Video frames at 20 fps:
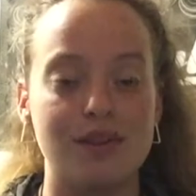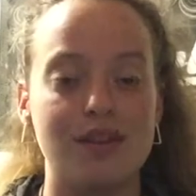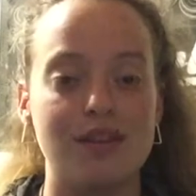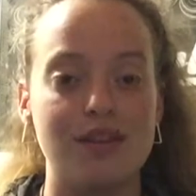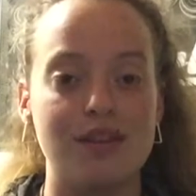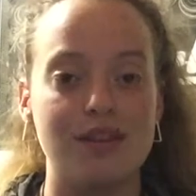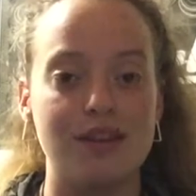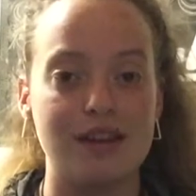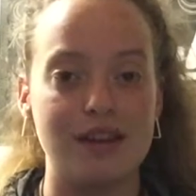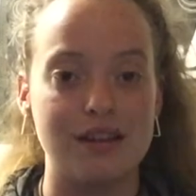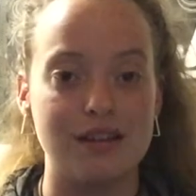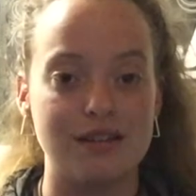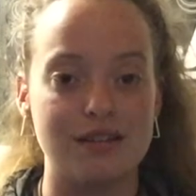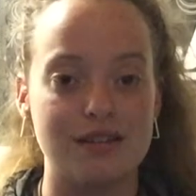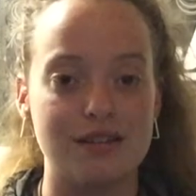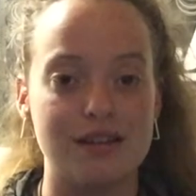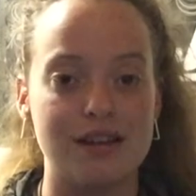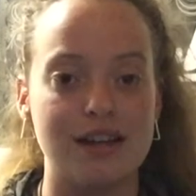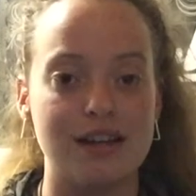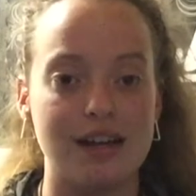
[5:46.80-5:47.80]
the
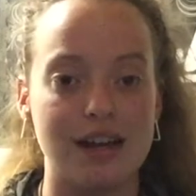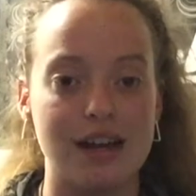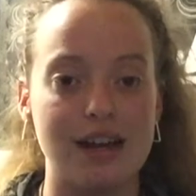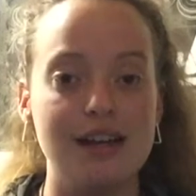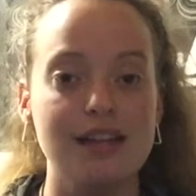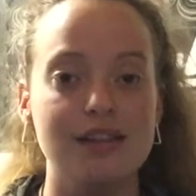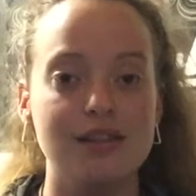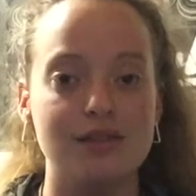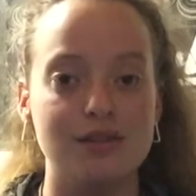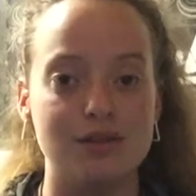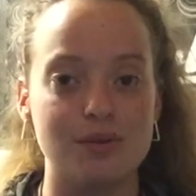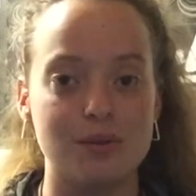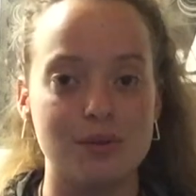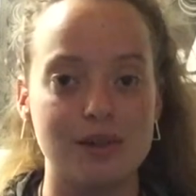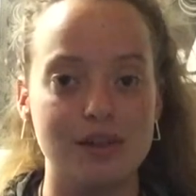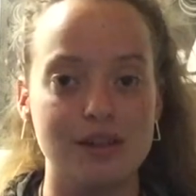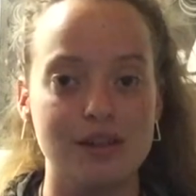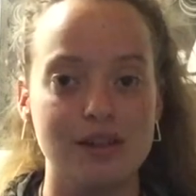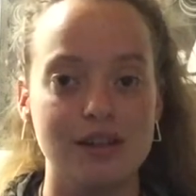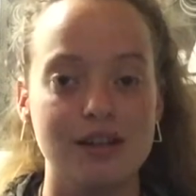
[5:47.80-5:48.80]
things that I
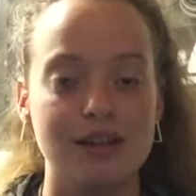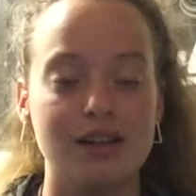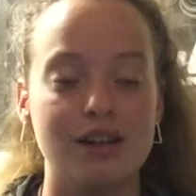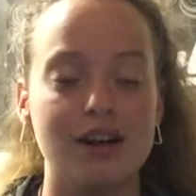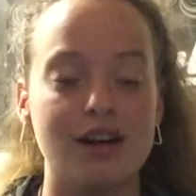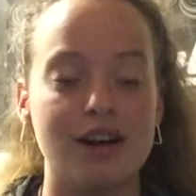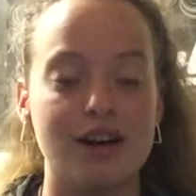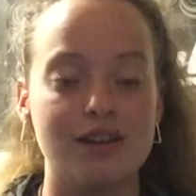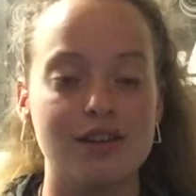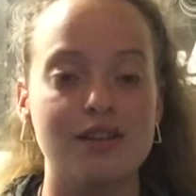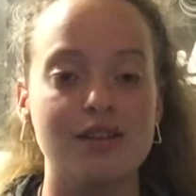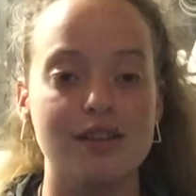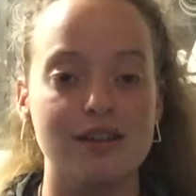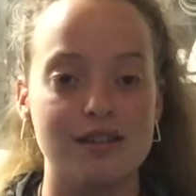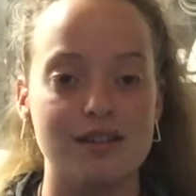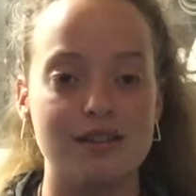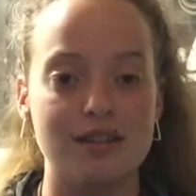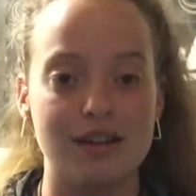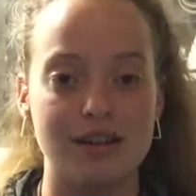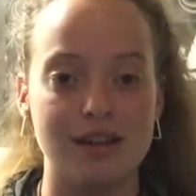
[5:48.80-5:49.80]
enjoyed other than
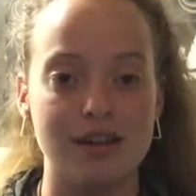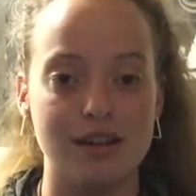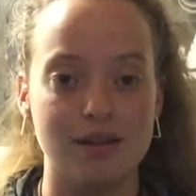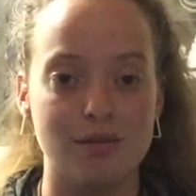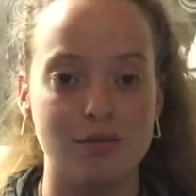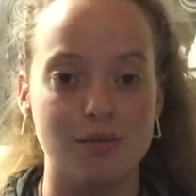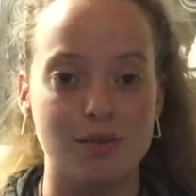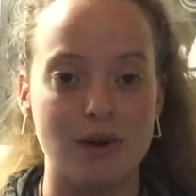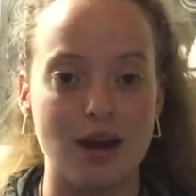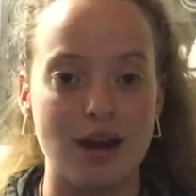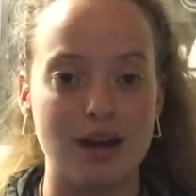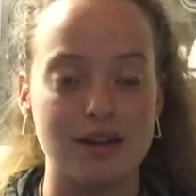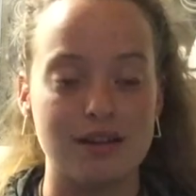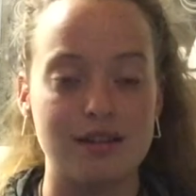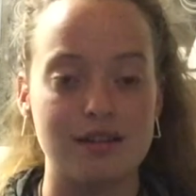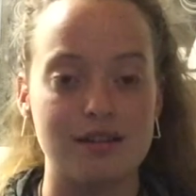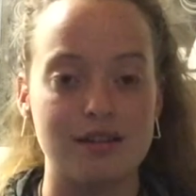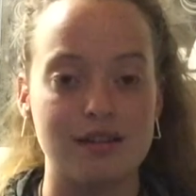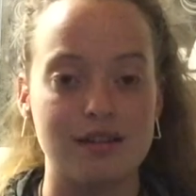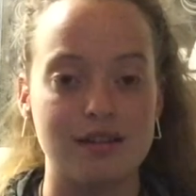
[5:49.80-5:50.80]
studying and
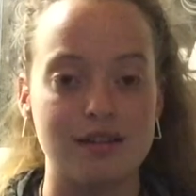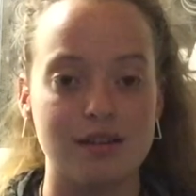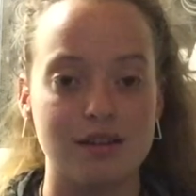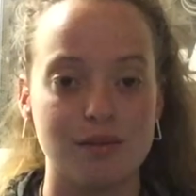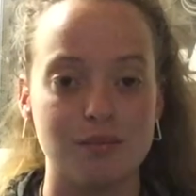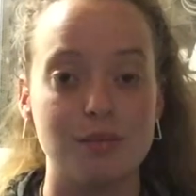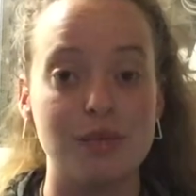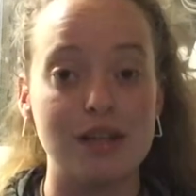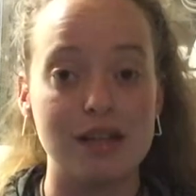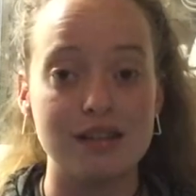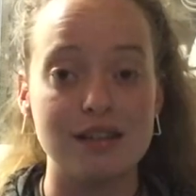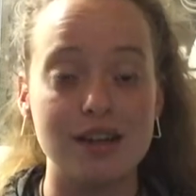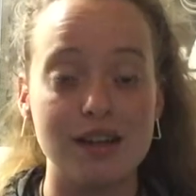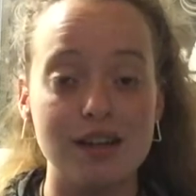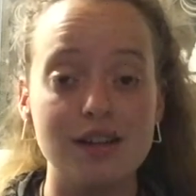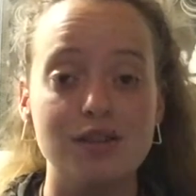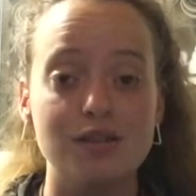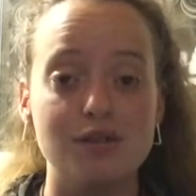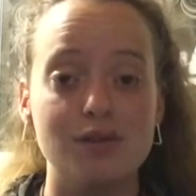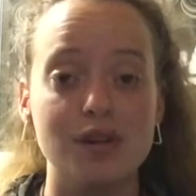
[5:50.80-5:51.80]
practicing. Because I
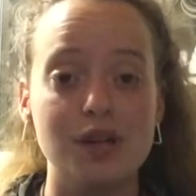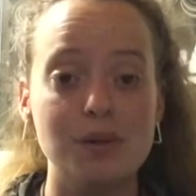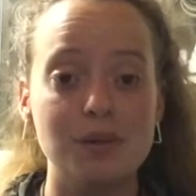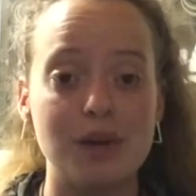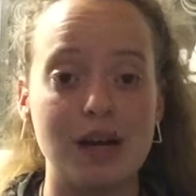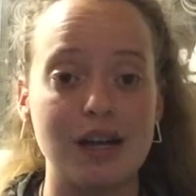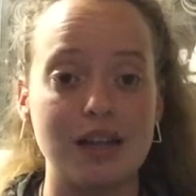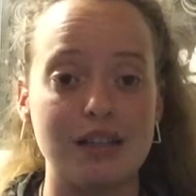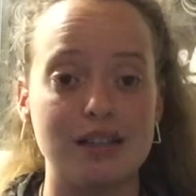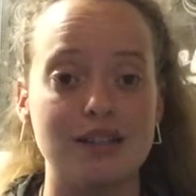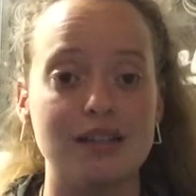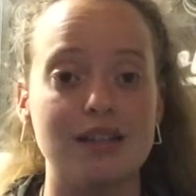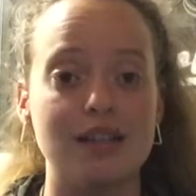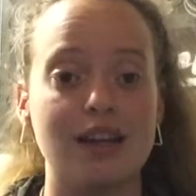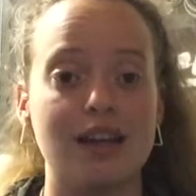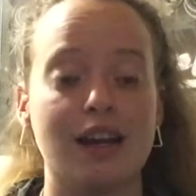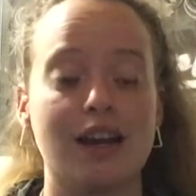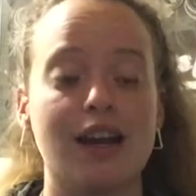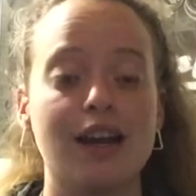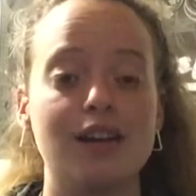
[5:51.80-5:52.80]
enjoy
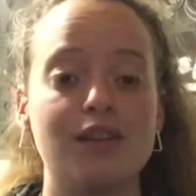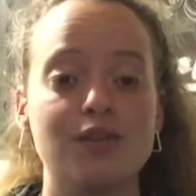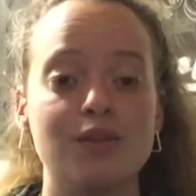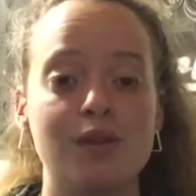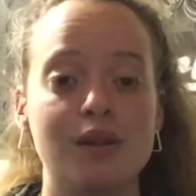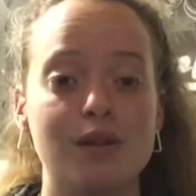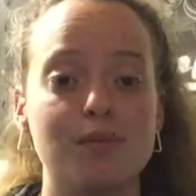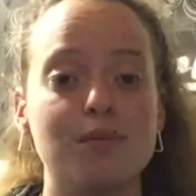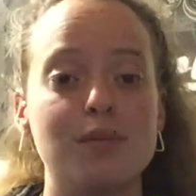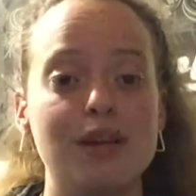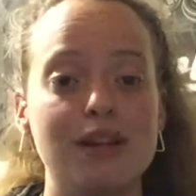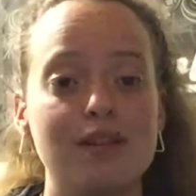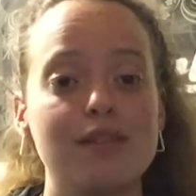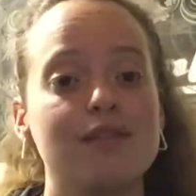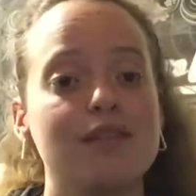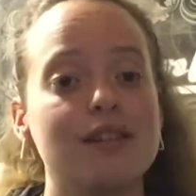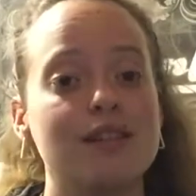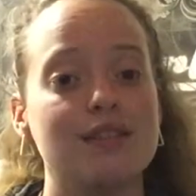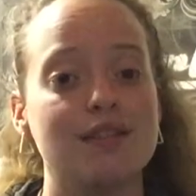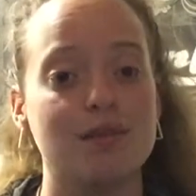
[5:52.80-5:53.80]
practicing and I enjoy the
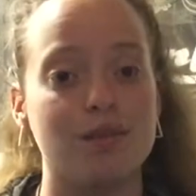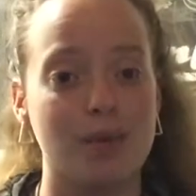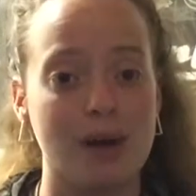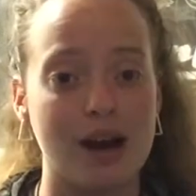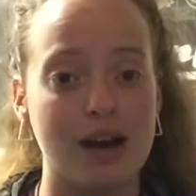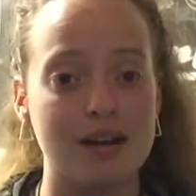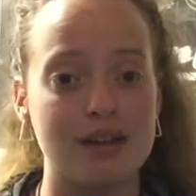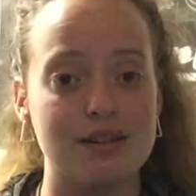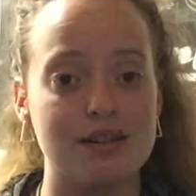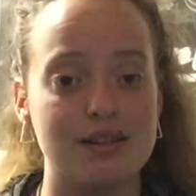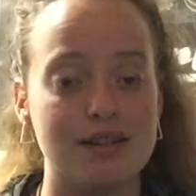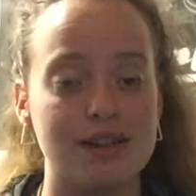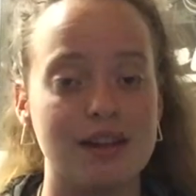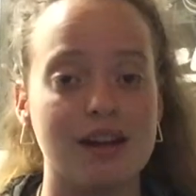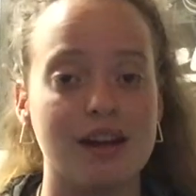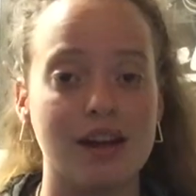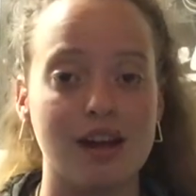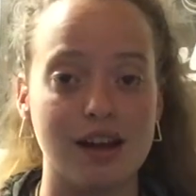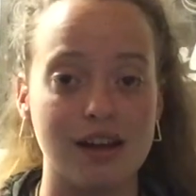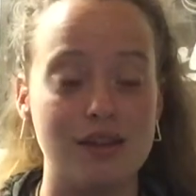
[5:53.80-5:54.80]
benefits of practicing
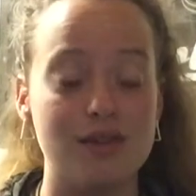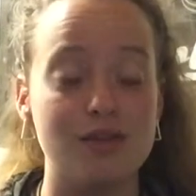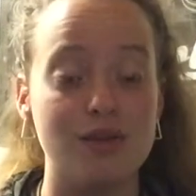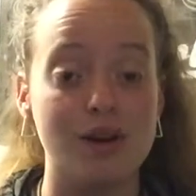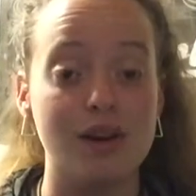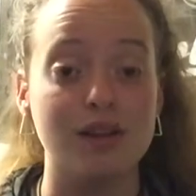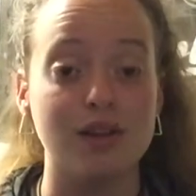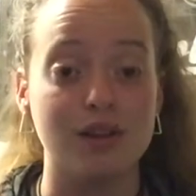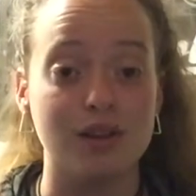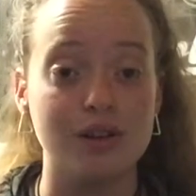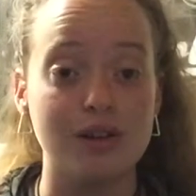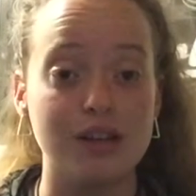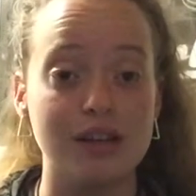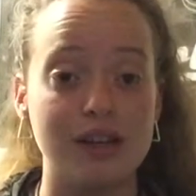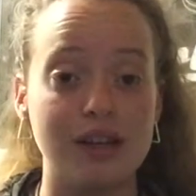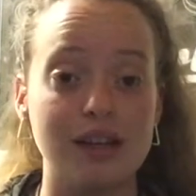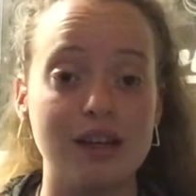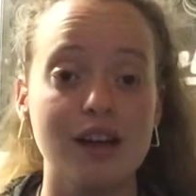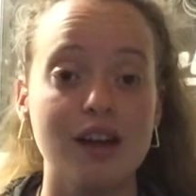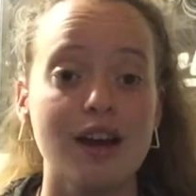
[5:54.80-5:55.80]
and I enjoy
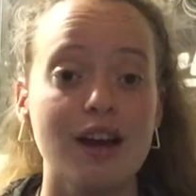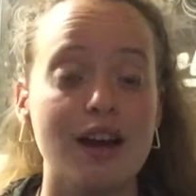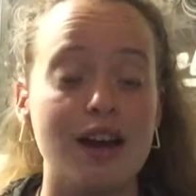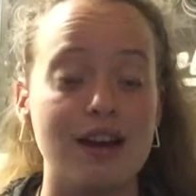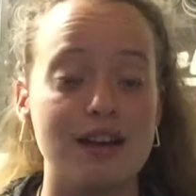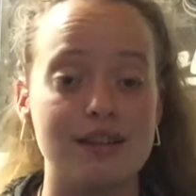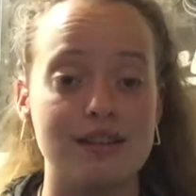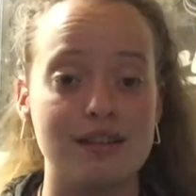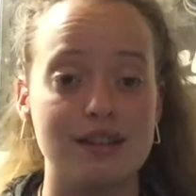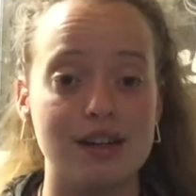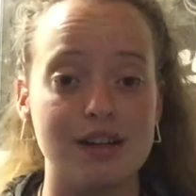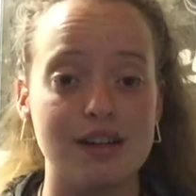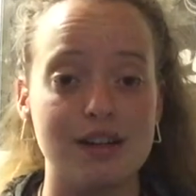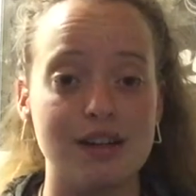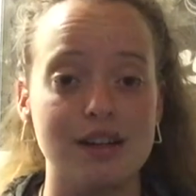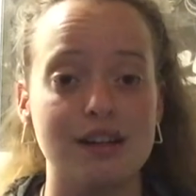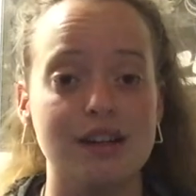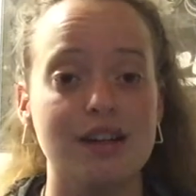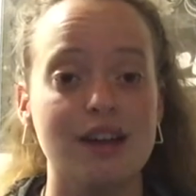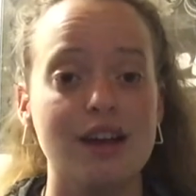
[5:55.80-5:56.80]
learning and
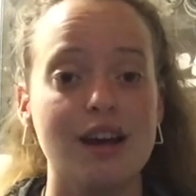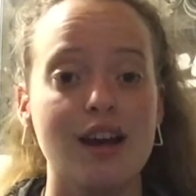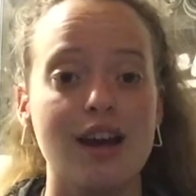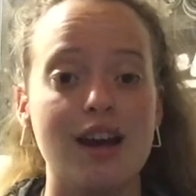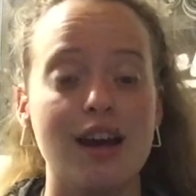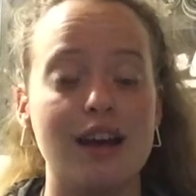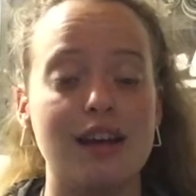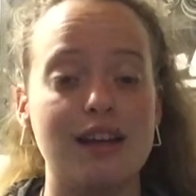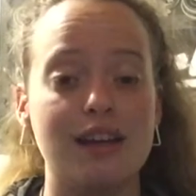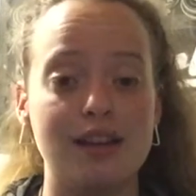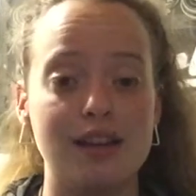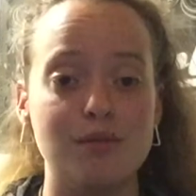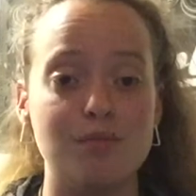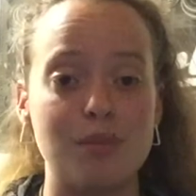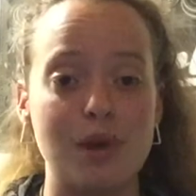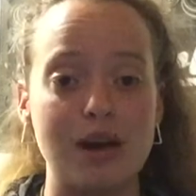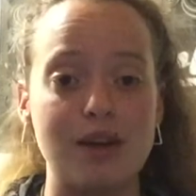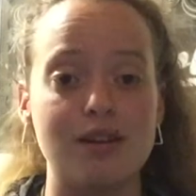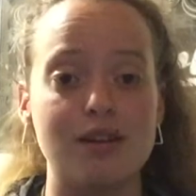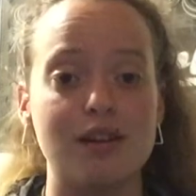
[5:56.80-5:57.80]
studying and getting
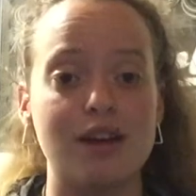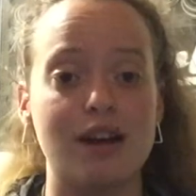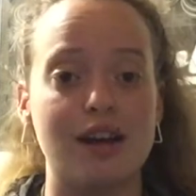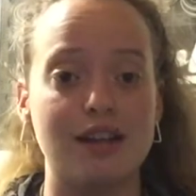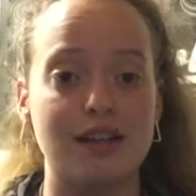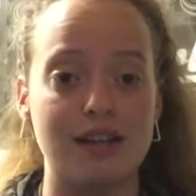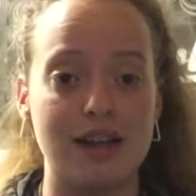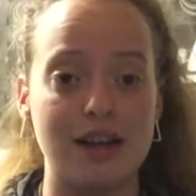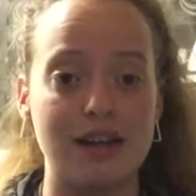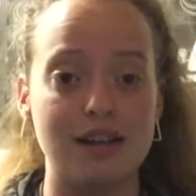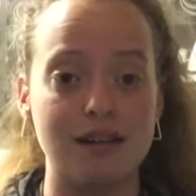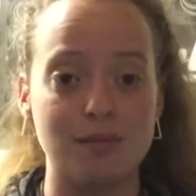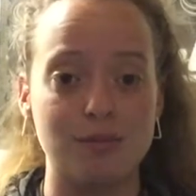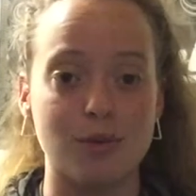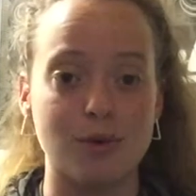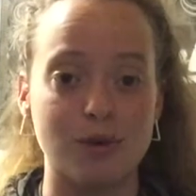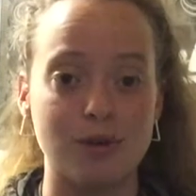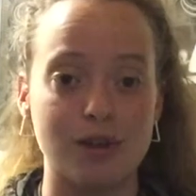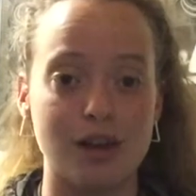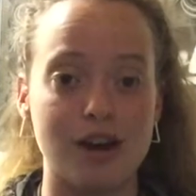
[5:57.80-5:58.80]
better and gaining
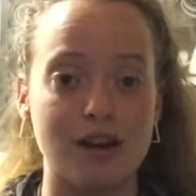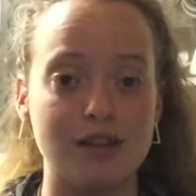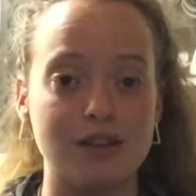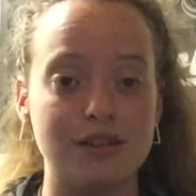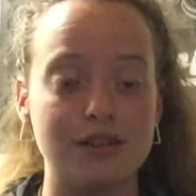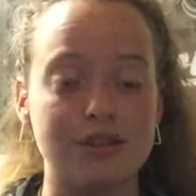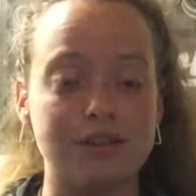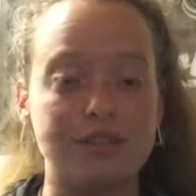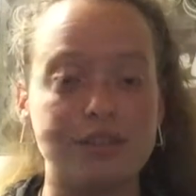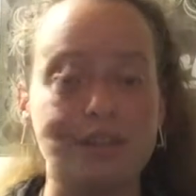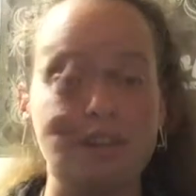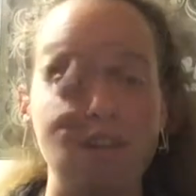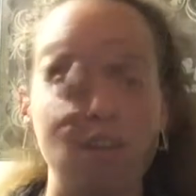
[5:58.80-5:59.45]
more knowledge.